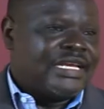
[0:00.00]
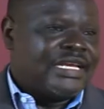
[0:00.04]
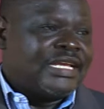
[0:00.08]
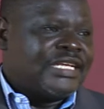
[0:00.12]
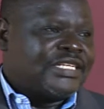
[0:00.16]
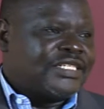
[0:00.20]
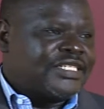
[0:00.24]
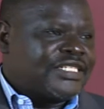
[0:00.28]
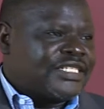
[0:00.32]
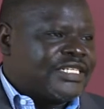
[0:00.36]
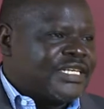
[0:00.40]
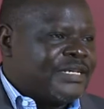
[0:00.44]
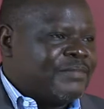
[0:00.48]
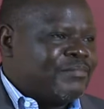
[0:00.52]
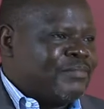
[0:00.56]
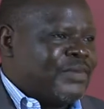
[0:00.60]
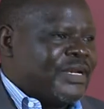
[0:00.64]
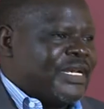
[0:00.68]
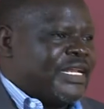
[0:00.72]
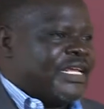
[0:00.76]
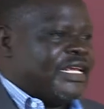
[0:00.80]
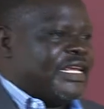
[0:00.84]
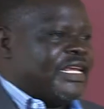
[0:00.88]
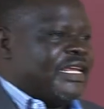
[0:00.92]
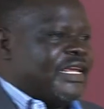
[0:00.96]

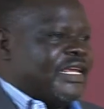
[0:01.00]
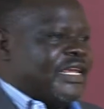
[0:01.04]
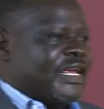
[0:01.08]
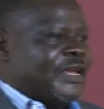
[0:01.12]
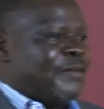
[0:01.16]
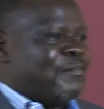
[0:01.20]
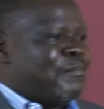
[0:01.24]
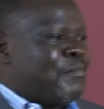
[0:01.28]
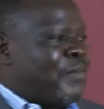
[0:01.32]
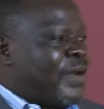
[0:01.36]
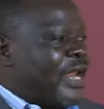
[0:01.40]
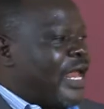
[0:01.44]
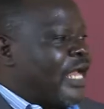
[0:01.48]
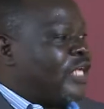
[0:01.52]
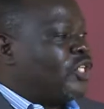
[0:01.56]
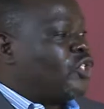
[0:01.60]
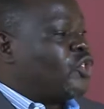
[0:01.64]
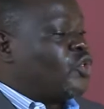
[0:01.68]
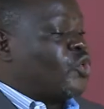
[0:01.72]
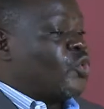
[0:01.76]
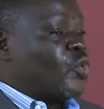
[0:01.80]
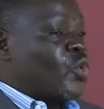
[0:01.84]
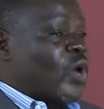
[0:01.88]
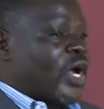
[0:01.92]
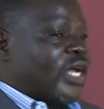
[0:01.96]
simply implies
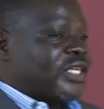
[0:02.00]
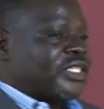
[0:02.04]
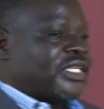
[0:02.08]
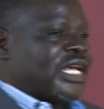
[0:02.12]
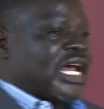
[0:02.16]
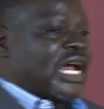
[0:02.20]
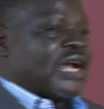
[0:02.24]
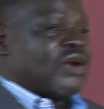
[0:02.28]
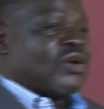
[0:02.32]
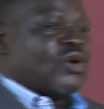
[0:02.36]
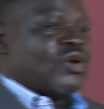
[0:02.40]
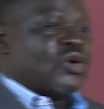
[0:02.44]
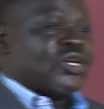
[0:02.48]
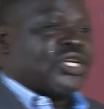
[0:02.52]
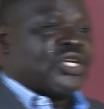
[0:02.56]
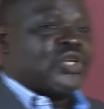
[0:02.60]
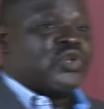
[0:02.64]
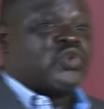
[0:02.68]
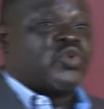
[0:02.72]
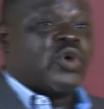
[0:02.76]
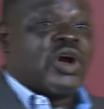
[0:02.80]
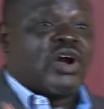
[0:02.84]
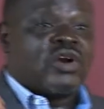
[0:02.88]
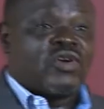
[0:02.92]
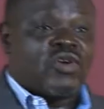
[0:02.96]
to us, according
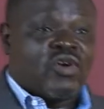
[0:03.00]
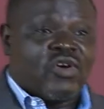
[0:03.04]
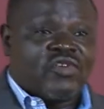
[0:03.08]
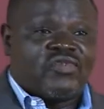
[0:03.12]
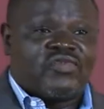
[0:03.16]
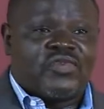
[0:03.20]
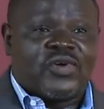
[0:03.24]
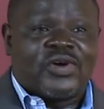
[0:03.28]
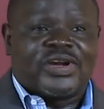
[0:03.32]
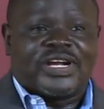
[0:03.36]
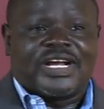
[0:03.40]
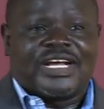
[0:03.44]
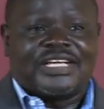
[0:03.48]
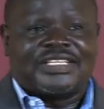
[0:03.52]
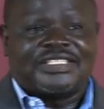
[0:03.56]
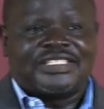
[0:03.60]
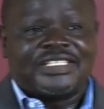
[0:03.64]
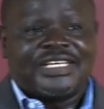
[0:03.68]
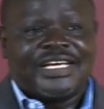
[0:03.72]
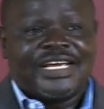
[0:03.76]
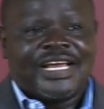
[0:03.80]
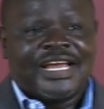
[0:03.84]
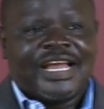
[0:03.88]
to our core focus,